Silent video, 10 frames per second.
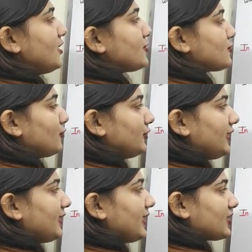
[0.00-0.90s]
So the
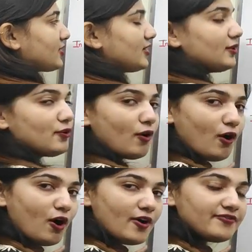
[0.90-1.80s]
direction
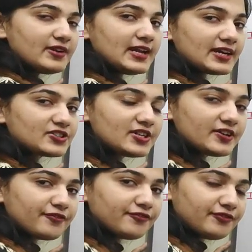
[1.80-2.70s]
of
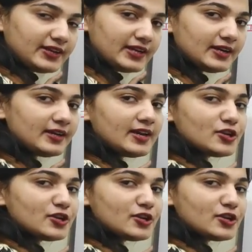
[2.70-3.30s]
electric field